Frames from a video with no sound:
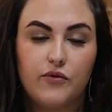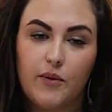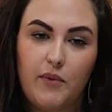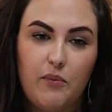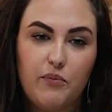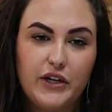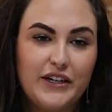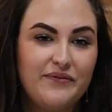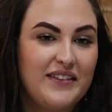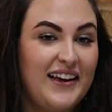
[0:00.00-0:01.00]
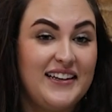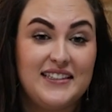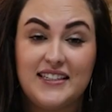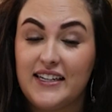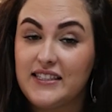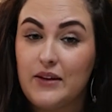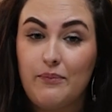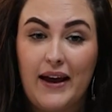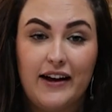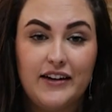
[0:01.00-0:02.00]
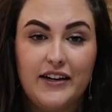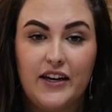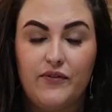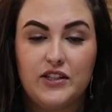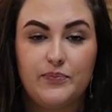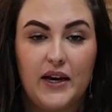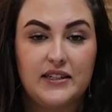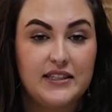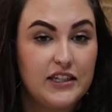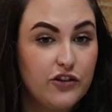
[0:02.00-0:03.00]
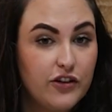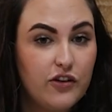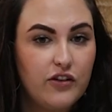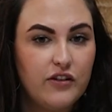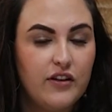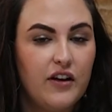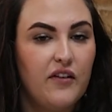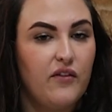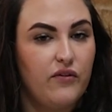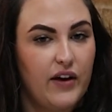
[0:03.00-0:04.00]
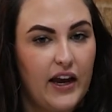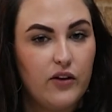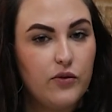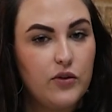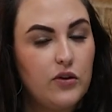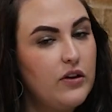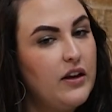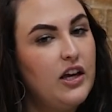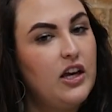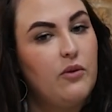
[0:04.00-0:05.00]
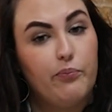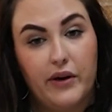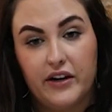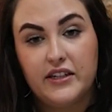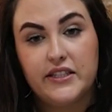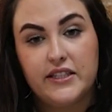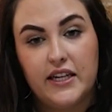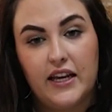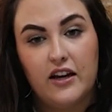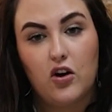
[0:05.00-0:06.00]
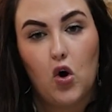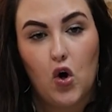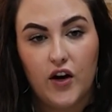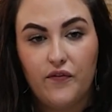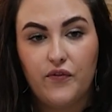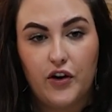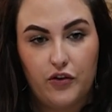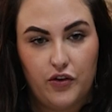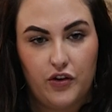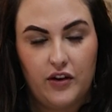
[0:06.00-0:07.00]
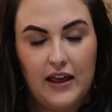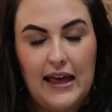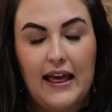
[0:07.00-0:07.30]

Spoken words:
Remember, it doesn't matter if it's bacterial, viral, parasitic, or fungal.